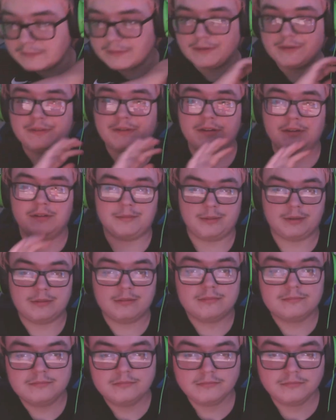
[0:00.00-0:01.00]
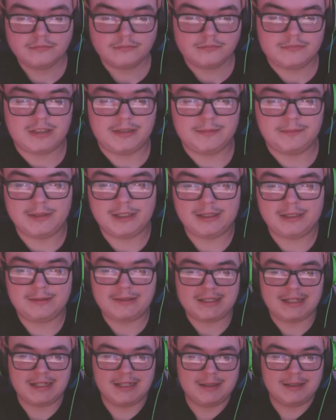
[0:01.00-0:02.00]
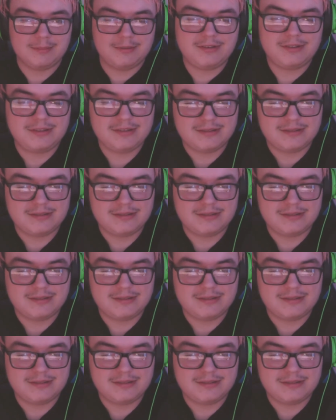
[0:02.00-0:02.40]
Excuse me. The mean games.